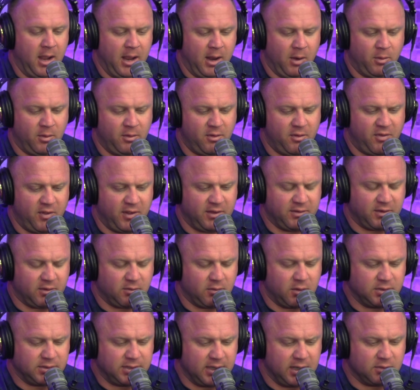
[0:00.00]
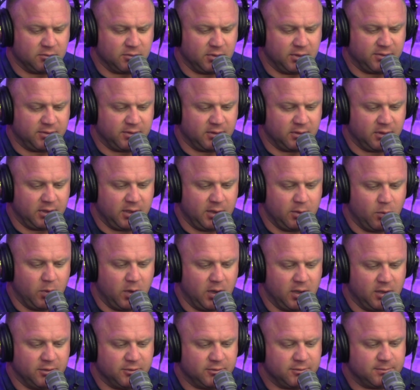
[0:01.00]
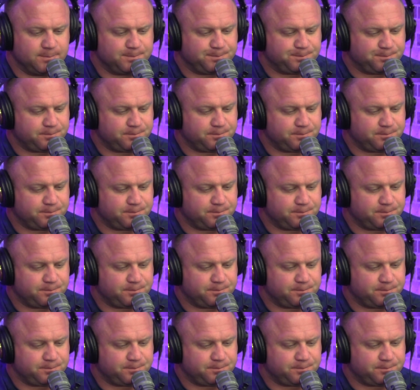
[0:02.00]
And one of the things I wrote down recently was,